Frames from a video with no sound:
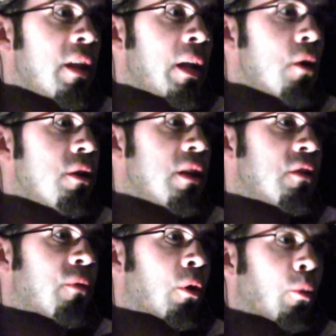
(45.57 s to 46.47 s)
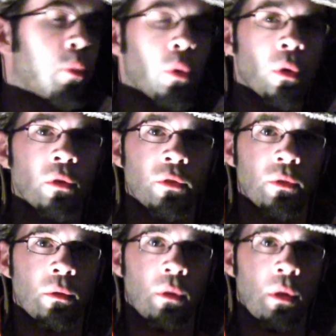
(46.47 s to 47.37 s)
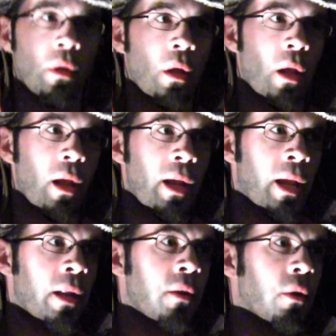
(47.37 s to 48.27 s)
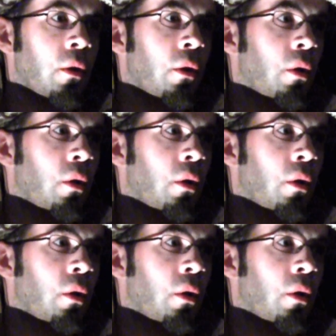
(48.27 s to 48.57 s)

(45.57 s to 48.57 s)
They go to these vernal pools and